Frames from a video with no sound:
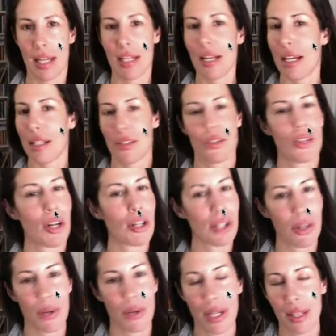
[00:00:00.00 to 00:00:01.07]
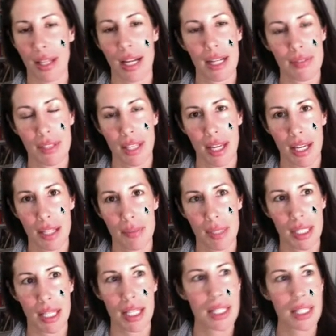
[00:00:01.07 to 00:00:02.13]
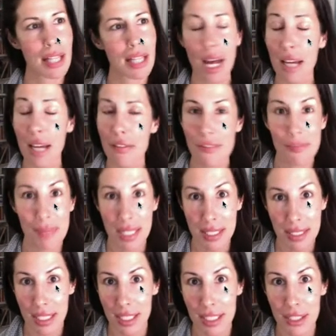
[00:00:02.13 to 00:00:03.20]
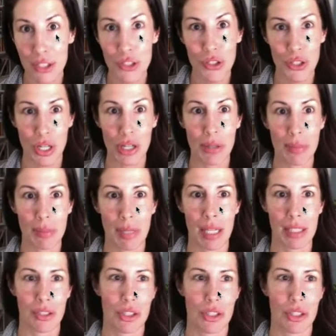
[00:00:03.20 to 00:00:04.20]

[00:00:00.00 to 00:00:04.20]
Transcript: and start going live again because I've missed it so much.